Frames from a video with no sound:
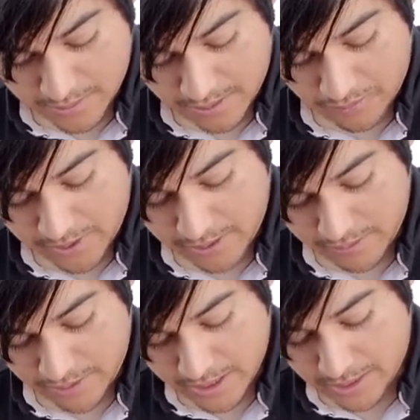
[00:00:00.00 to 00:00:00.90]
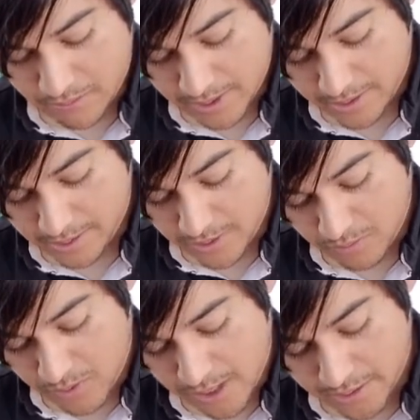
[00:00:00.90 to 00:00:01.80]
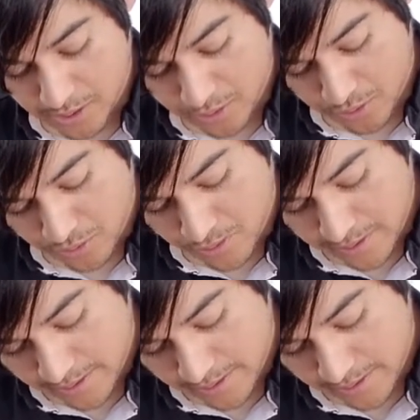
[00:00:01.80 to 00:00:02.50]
I really, really, really don't want to.